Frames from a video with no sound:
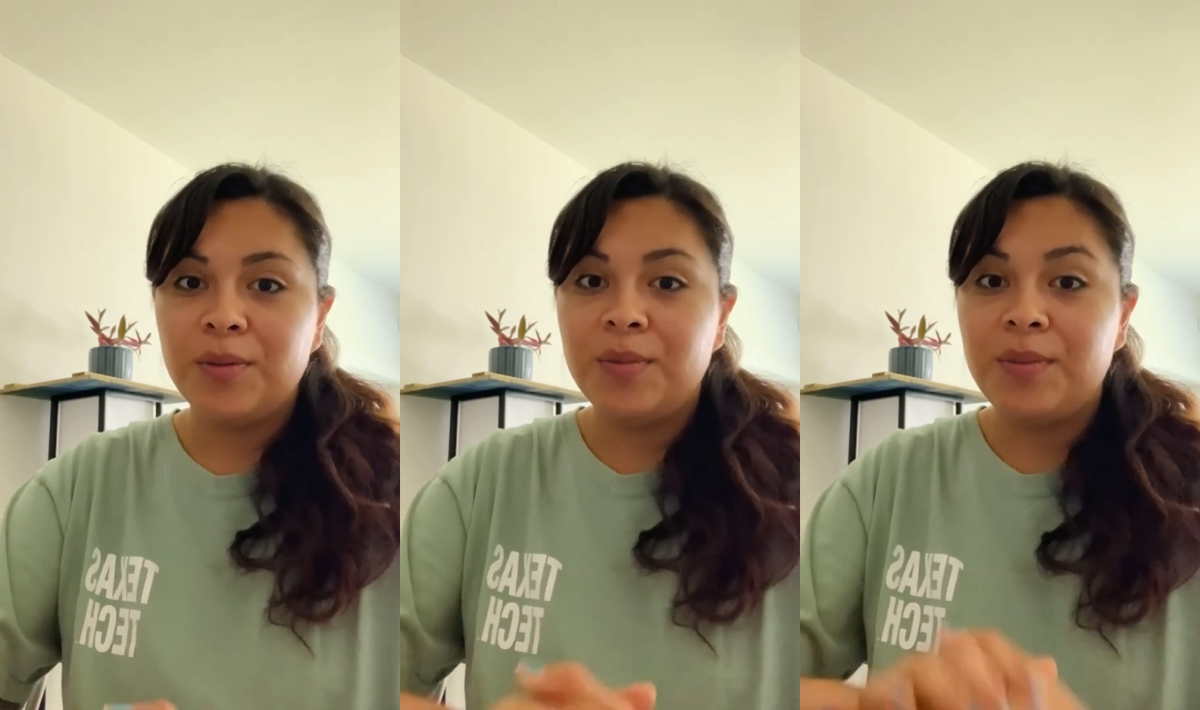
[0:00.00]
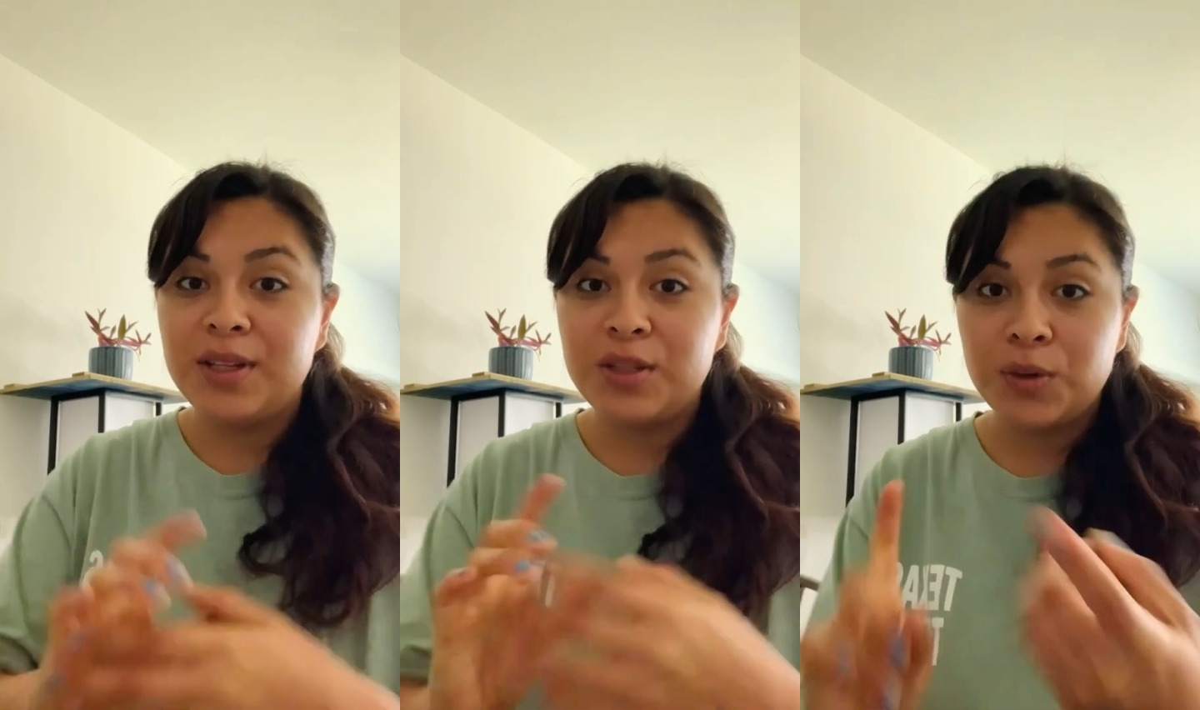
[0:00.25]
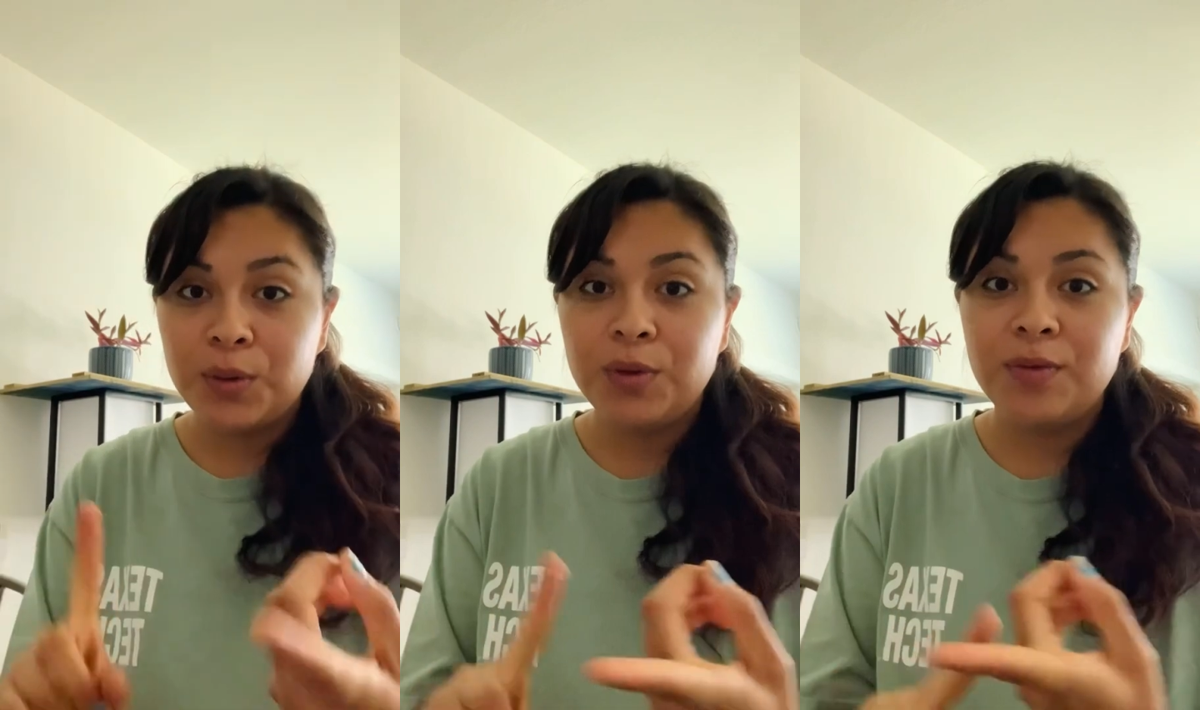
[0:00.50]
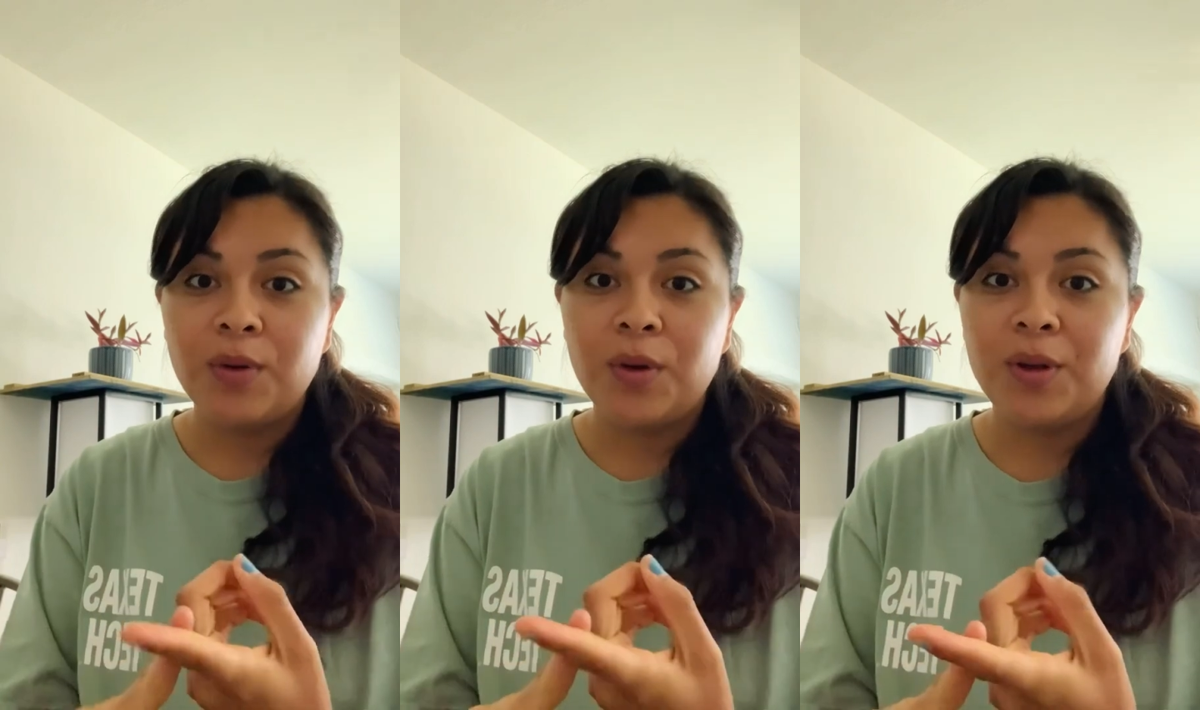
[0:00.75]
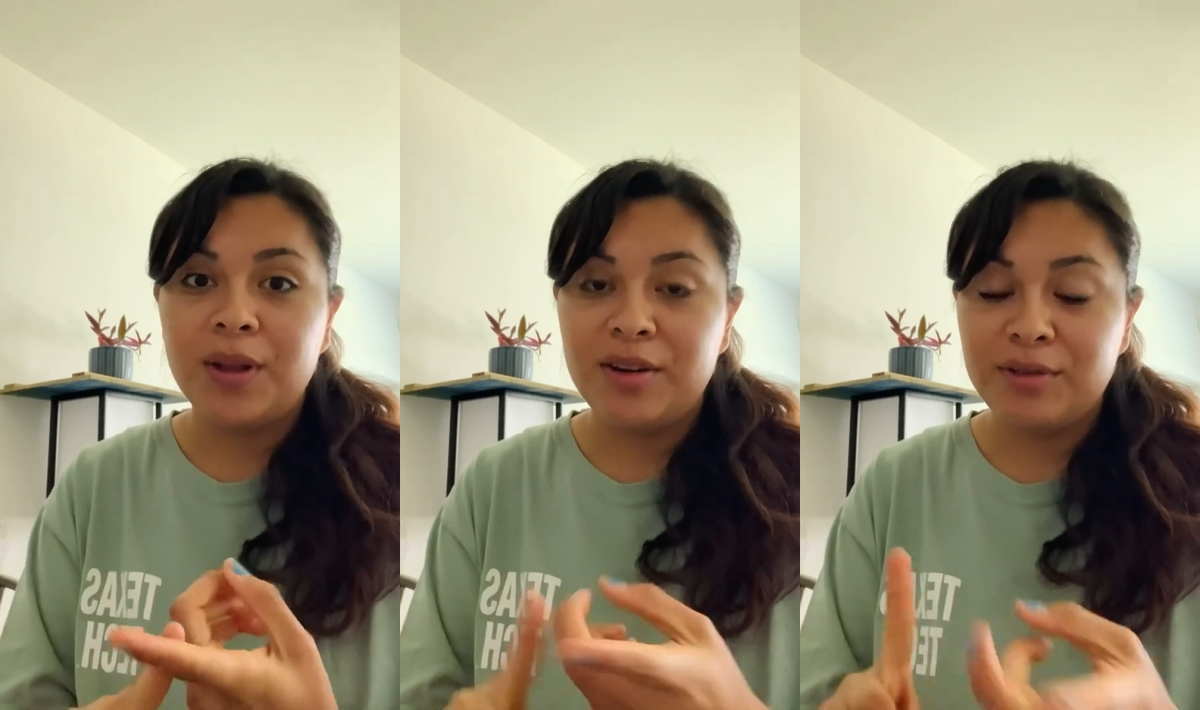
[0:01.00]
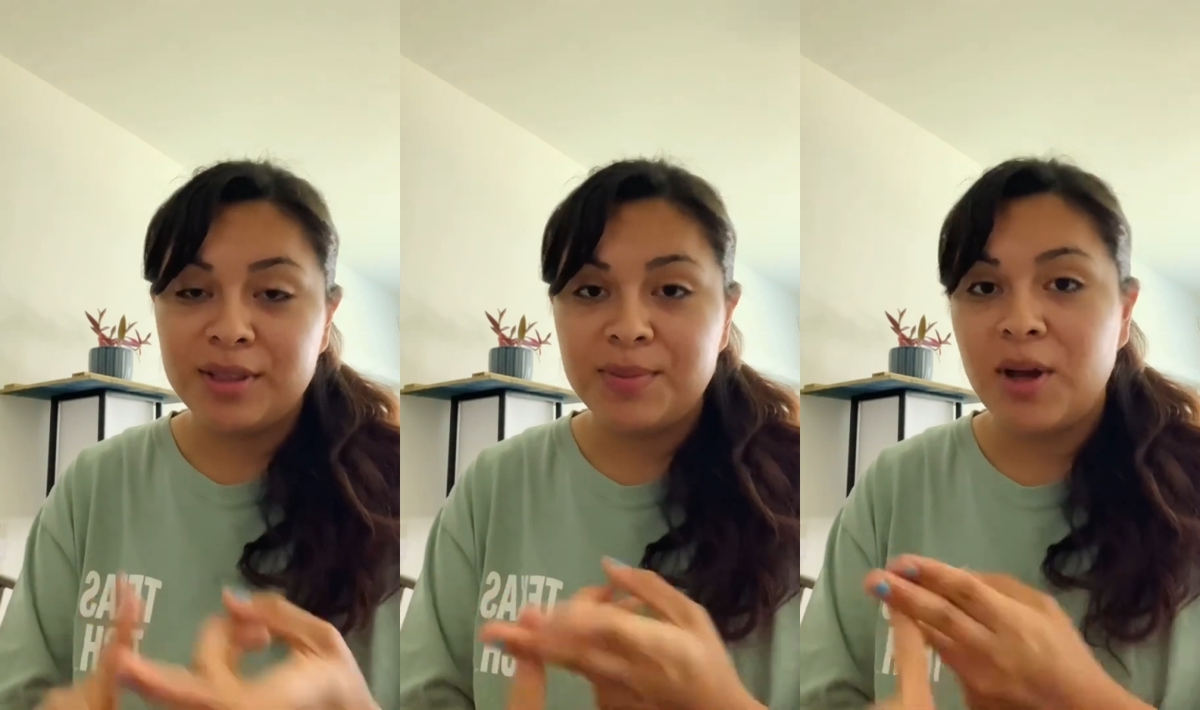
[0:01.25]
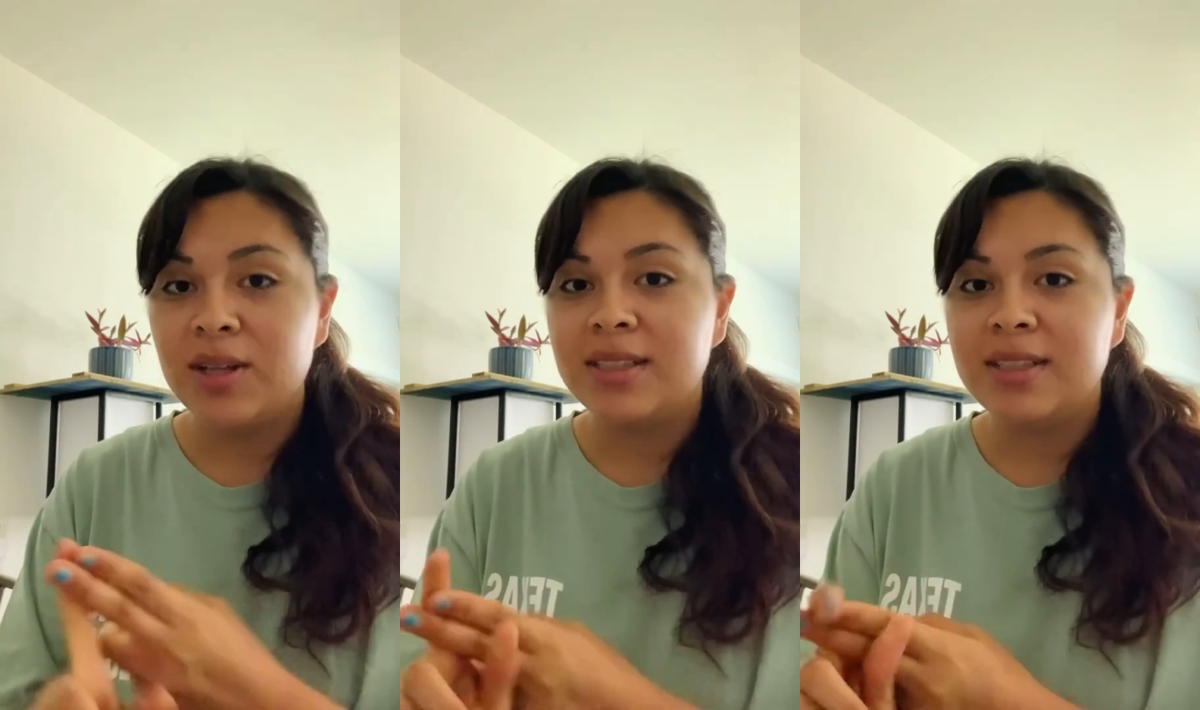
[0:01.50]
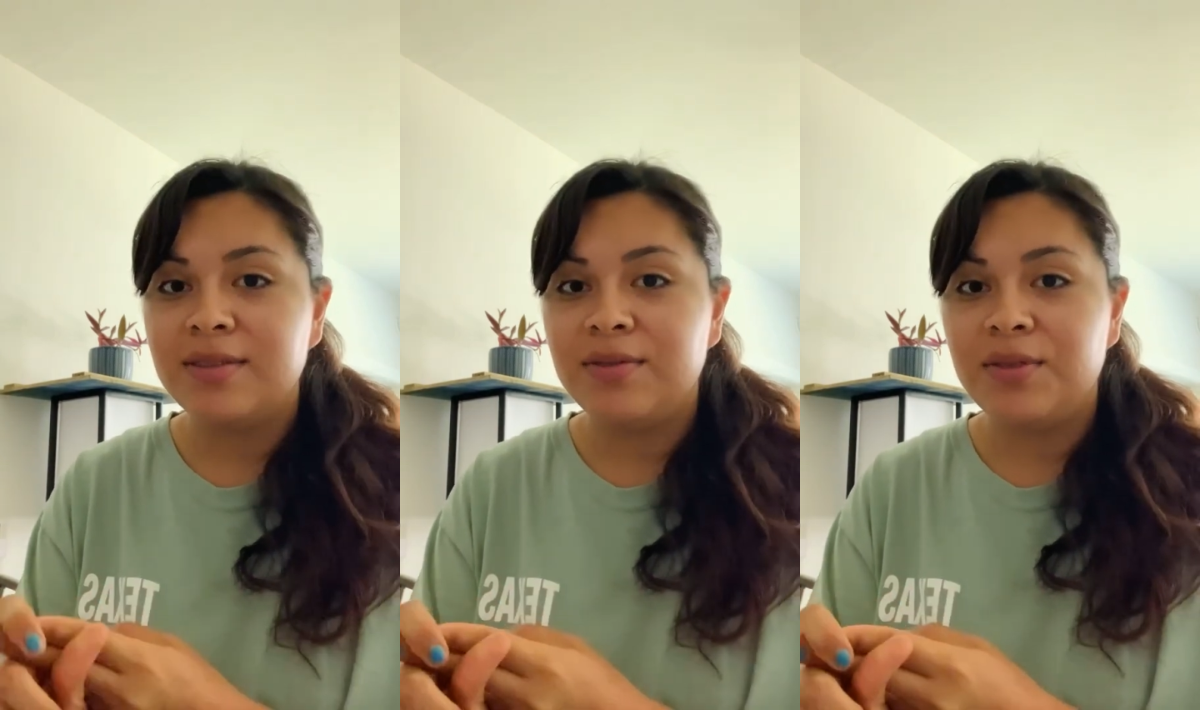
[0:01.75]
be truthful and
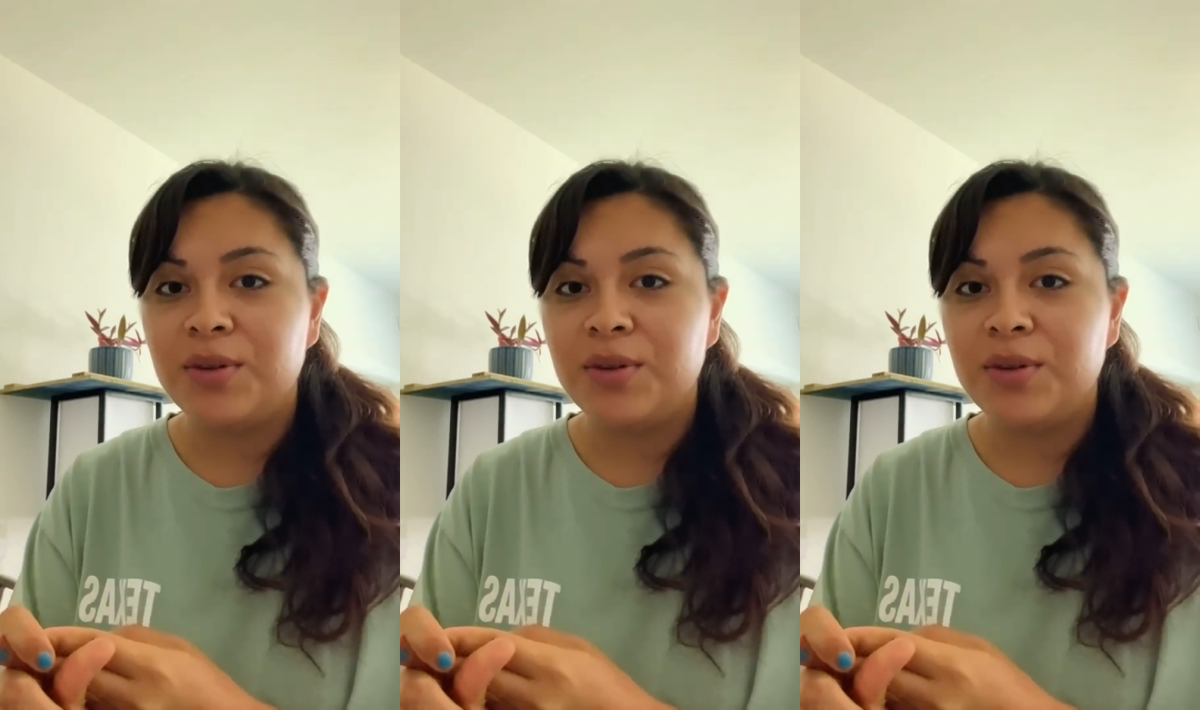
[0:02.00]
responsive